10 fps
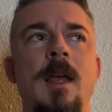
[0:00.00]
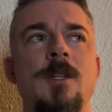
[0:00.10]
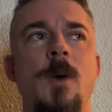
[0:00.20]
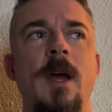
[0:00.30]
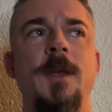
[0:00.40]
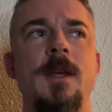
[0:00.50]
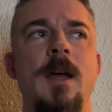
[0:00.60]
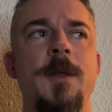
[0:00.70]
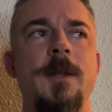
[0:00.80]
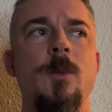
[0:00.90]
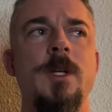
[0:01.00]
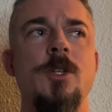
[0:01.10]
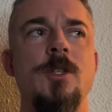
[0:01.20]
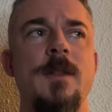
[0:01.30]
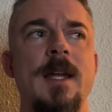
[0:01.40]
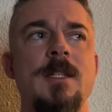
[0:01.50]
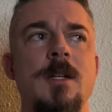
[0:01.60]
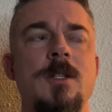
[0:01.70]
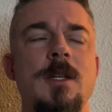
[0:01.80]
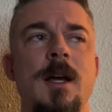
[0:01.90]
So I think the research on that's
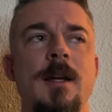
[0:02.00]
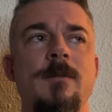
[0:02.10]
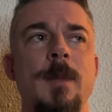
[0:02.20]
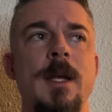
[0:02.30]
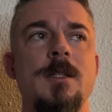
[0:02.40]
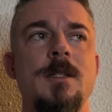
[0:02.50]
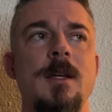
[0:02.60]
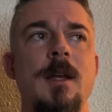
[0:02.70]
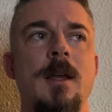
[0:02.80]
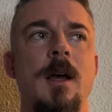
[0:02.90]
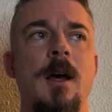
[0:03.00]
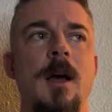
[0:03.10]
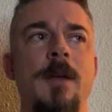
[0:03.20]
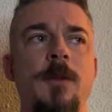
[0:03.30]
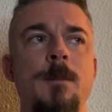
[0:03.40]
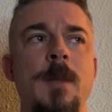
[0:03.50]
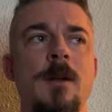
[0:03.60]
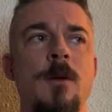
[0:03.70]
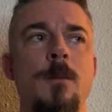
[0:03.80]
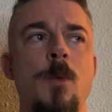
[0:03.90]
actually kind of mixed. I think men
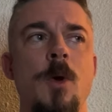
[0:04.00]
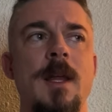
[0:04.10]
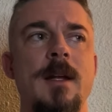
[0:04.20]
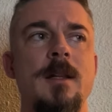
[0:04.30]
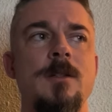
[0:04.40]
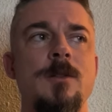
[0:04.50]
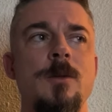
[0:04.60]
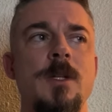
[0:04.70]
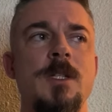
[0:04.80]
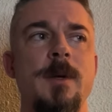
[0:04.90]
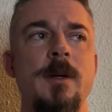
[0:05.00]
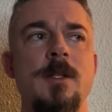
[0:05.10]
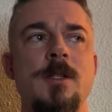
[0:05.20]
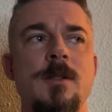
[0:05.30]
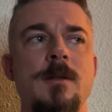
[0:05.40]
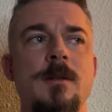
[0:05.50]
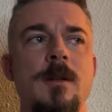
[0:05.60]
are more likely to experience